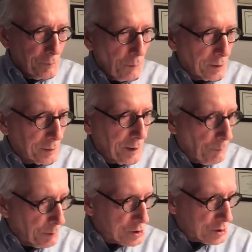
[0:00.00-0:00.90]
would
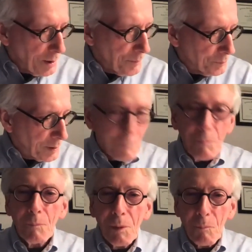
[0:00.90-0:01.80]
encompass
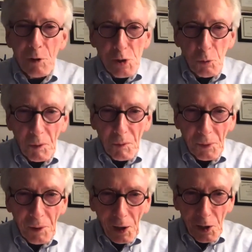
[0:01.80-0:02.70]
presumably the
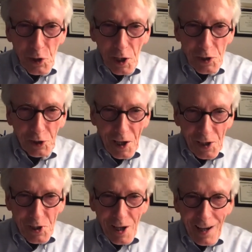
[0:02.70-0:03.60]
college-age kids.